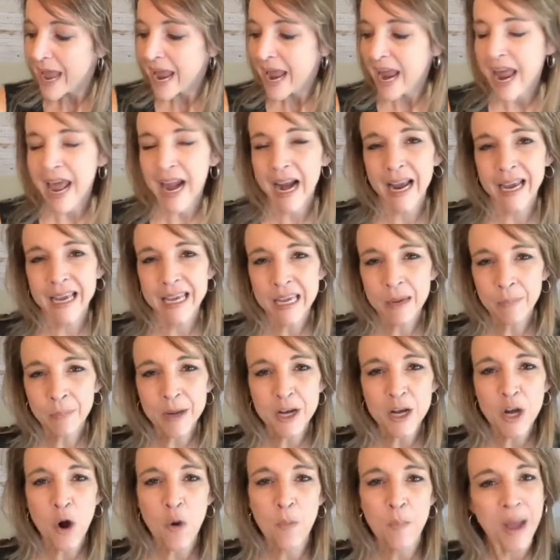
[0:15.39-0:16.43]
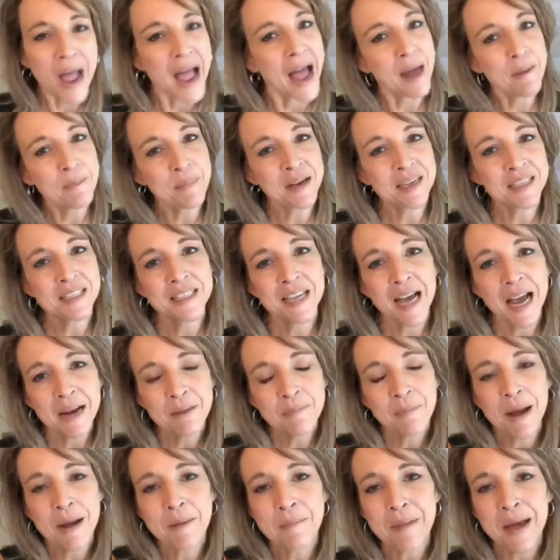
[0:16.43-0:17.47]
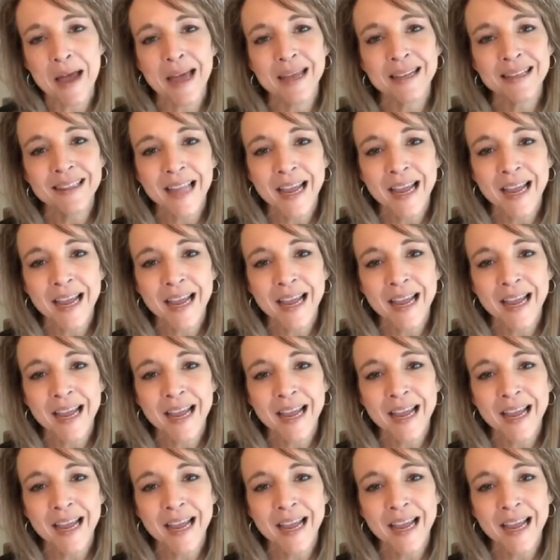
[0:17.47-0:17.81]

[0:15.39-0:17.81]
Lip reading: And I keep a notepad beside my bed